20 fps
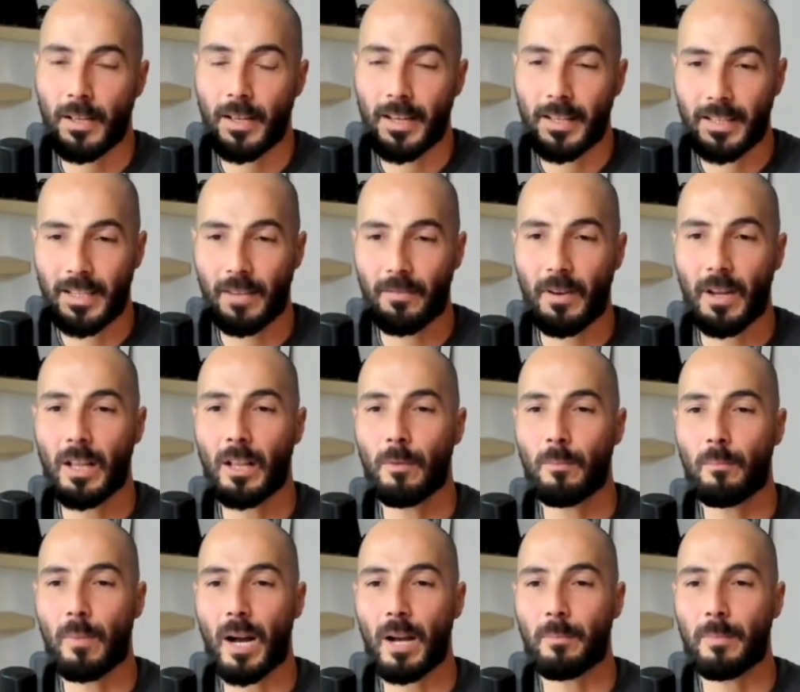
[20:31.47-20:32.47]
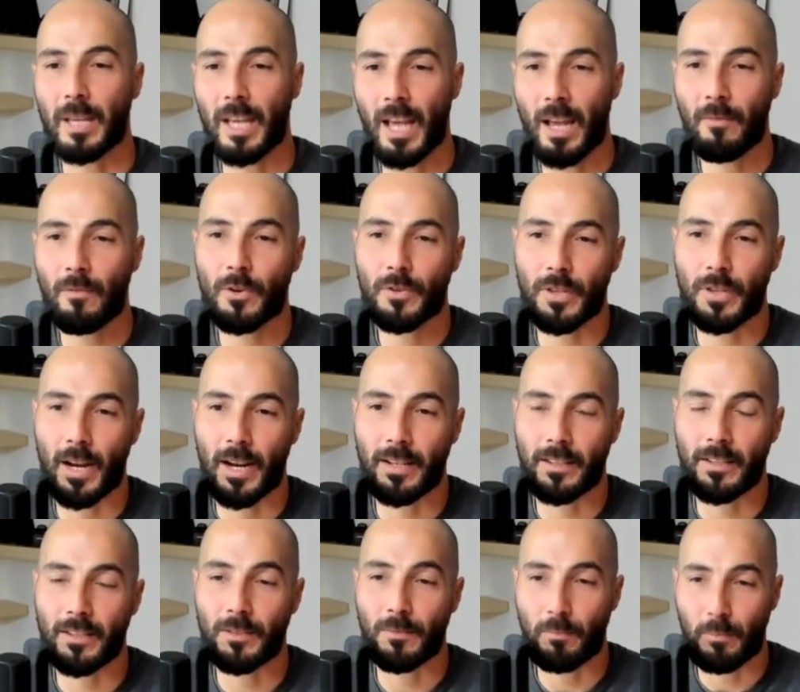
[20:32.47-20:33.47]
Developed by behavior
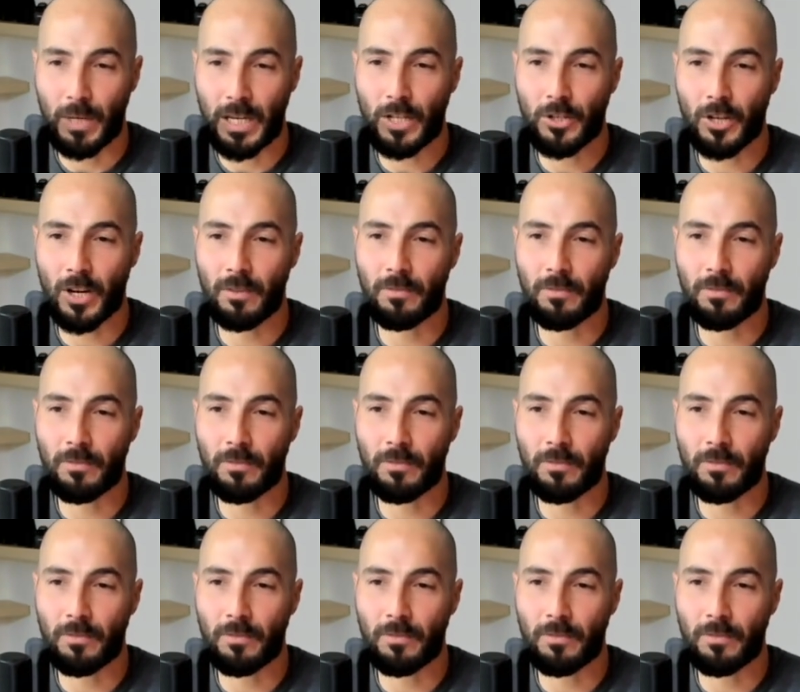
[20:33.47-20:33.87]
scientist B.J.